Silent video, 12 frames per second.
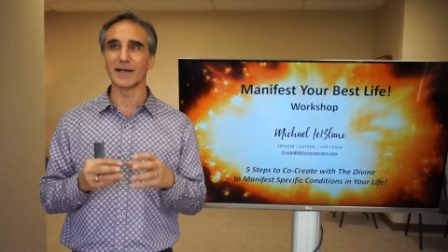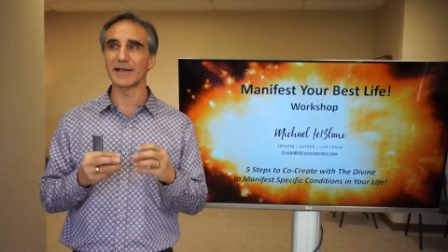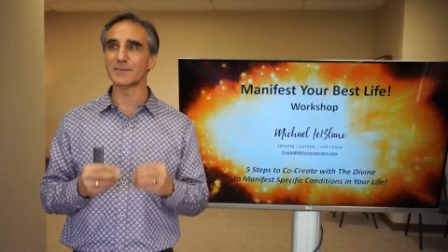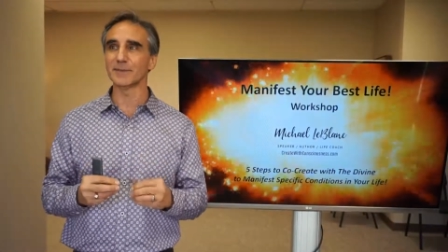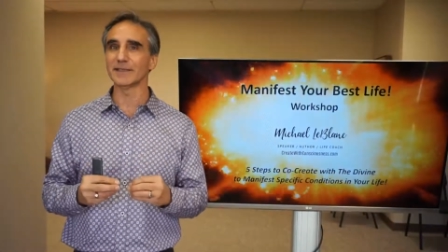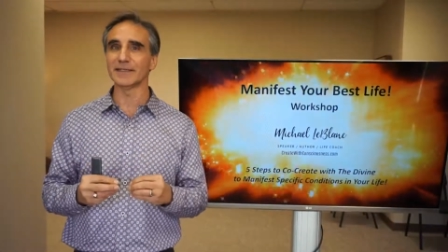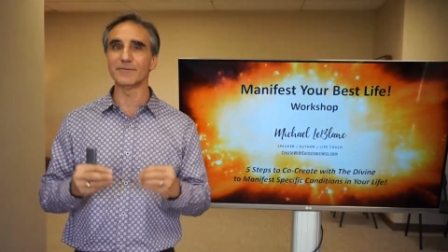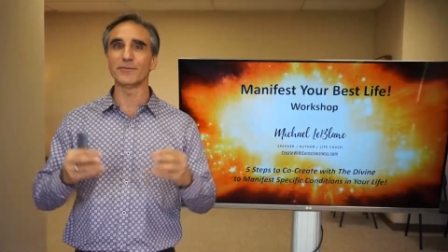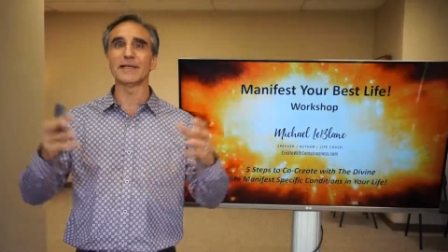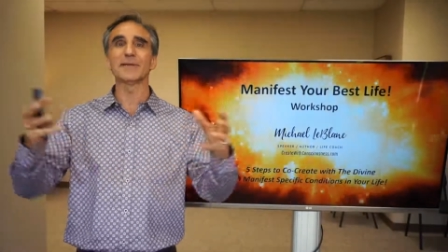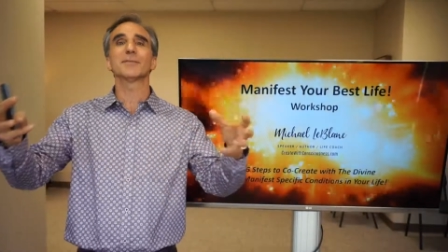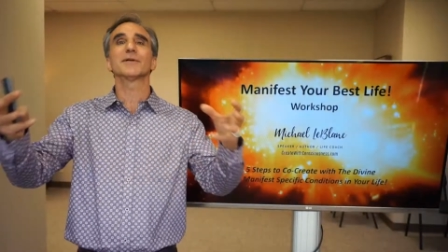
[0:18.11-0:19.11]
but I
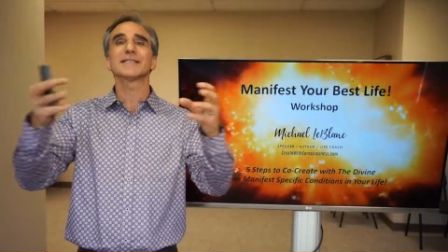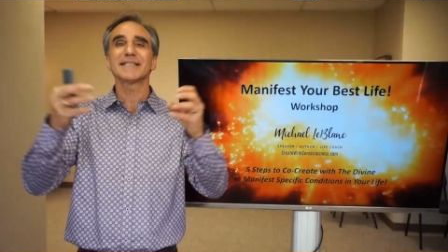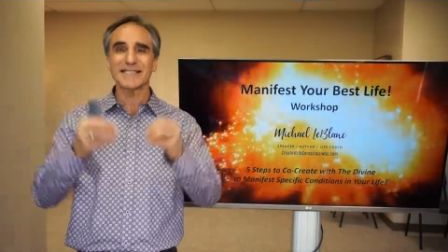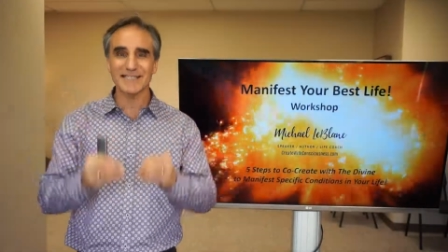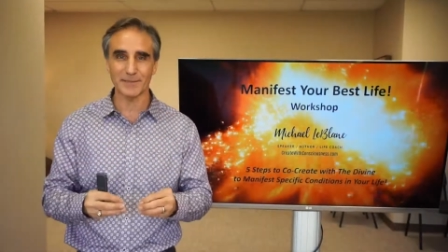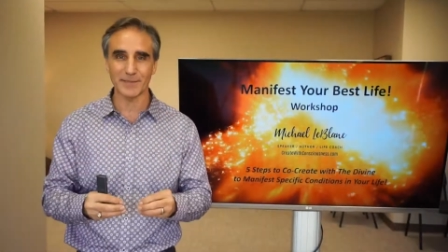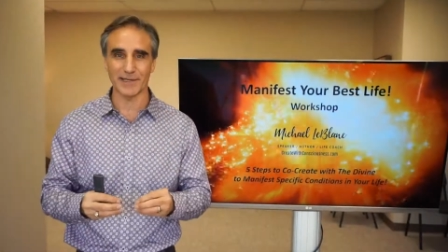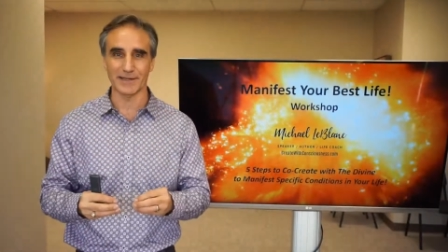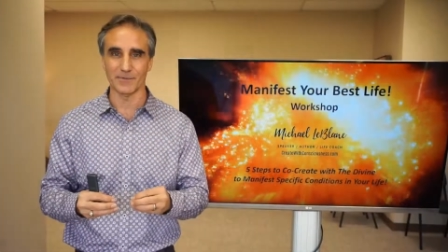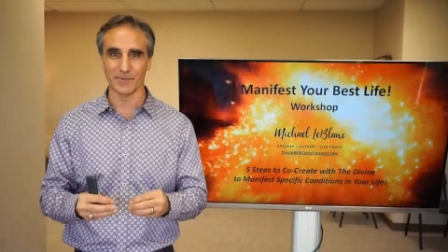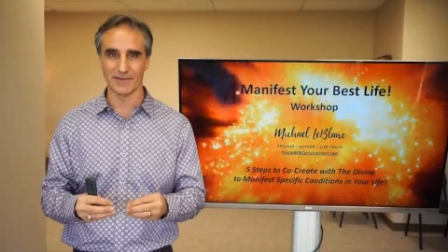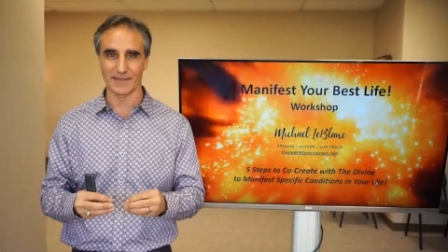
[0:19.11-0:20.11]
believe we can
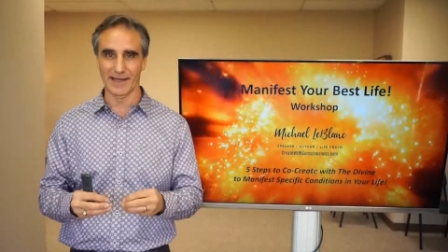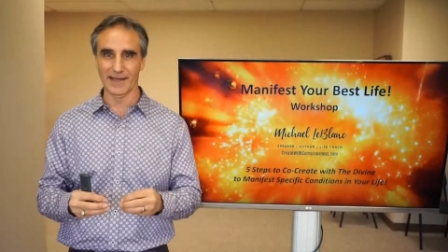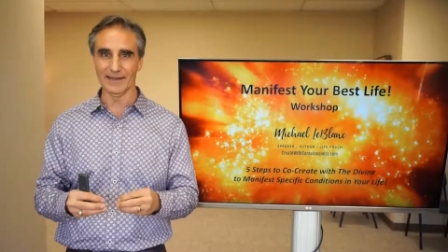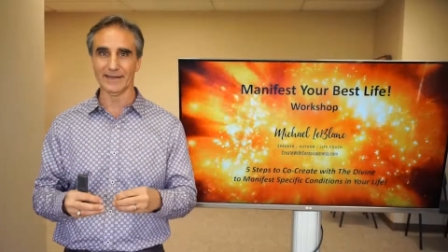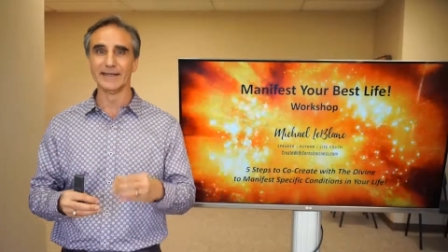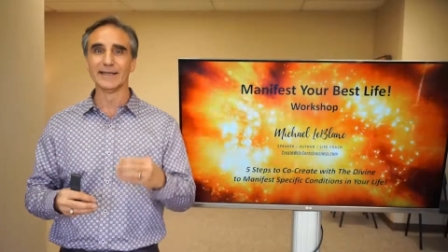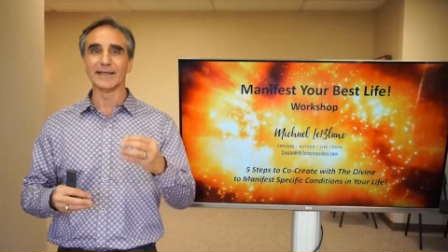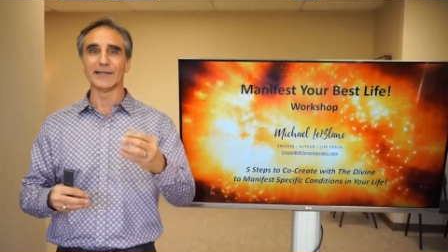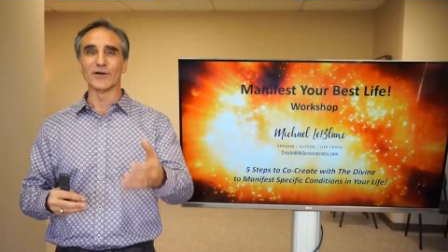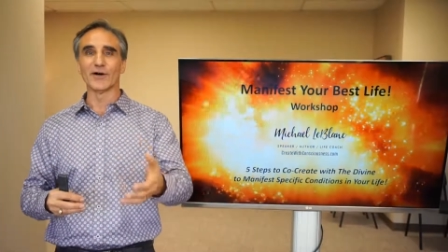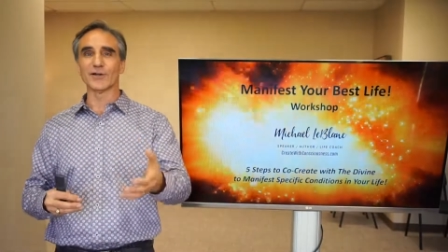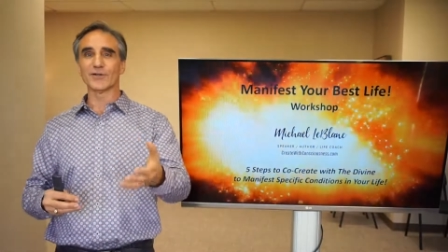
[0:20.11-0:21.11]
participate with that
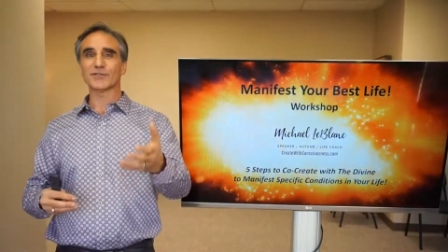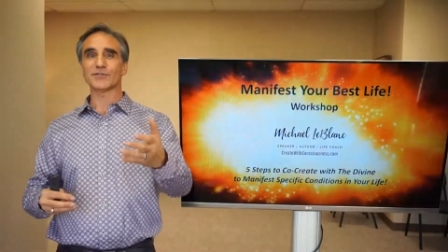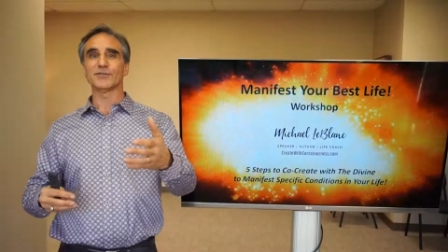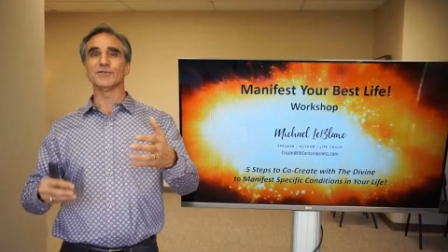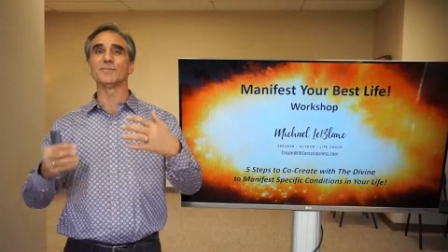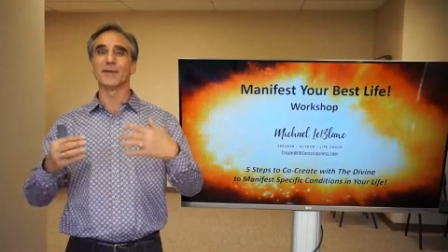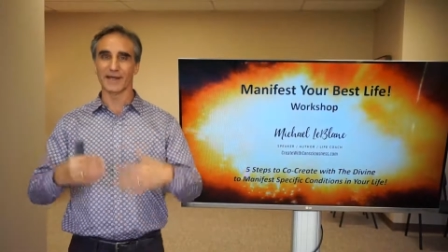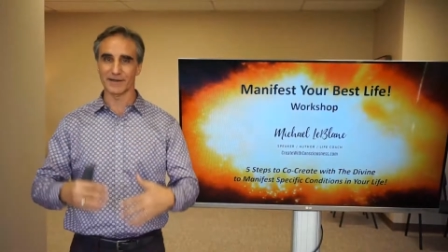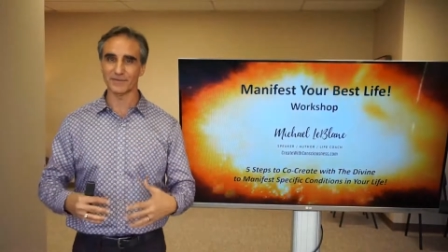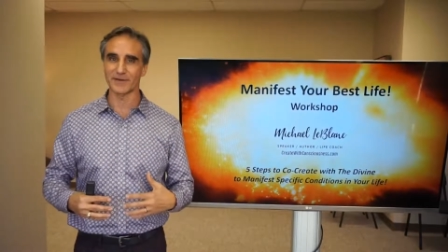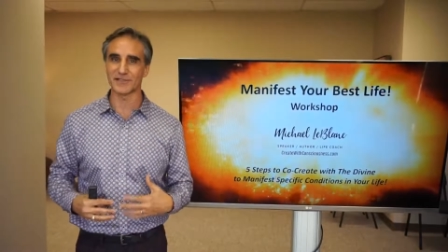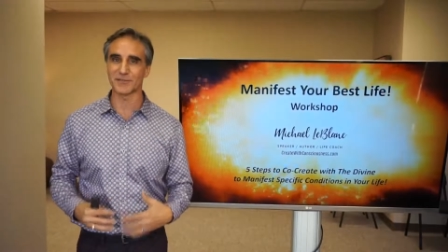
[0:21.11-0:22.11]
in order to
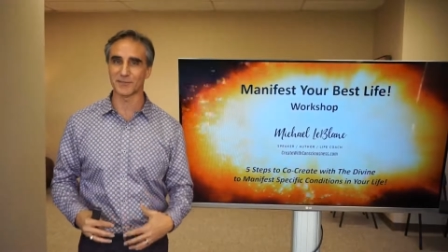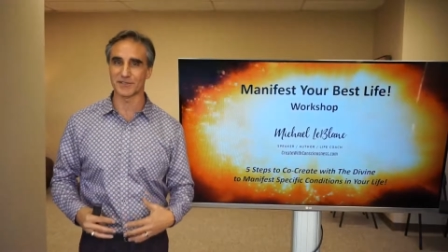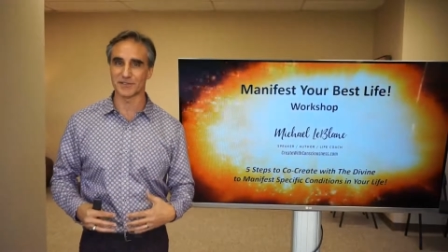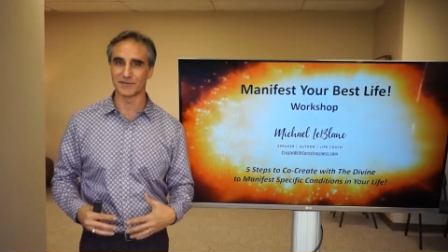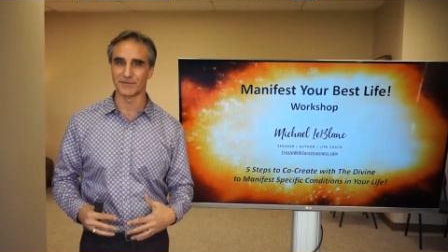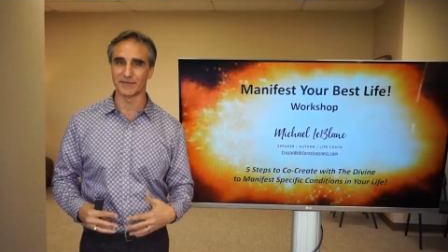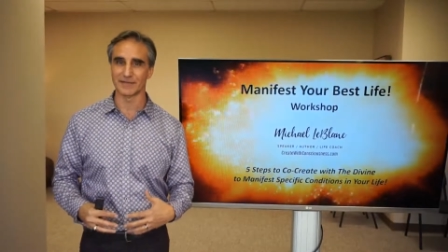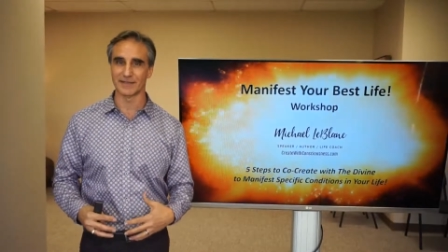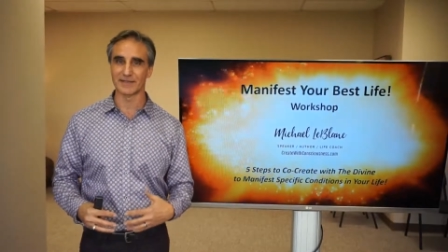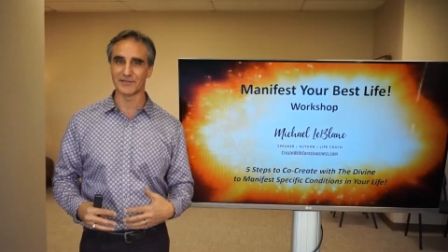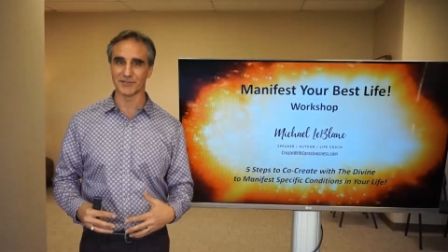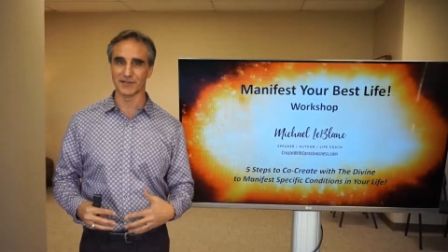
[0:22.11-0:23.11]
manifest specific
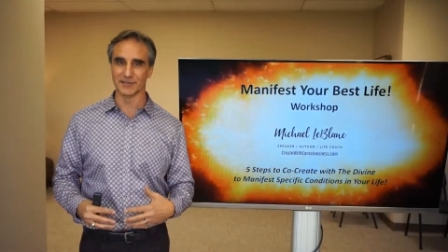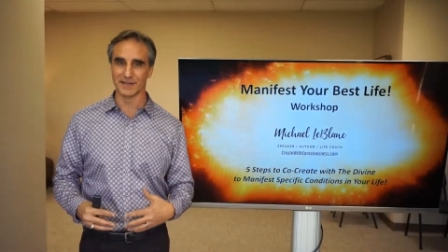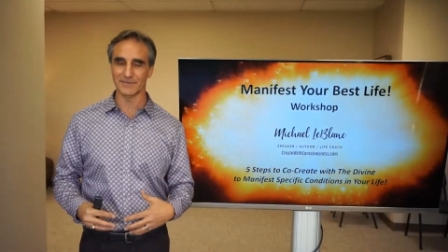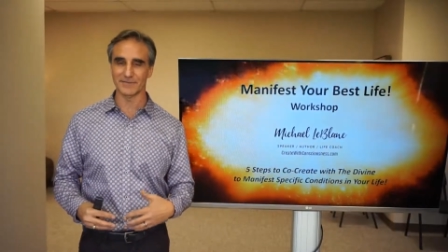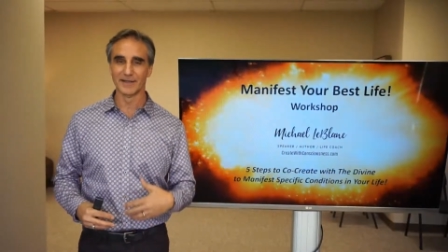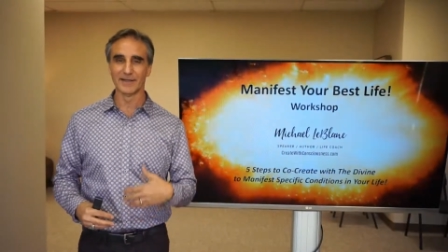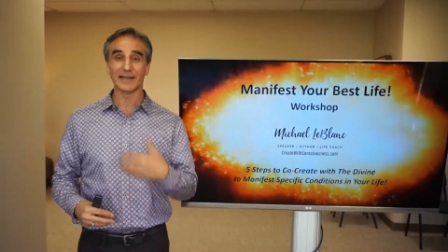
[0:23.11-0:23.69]
things in our life.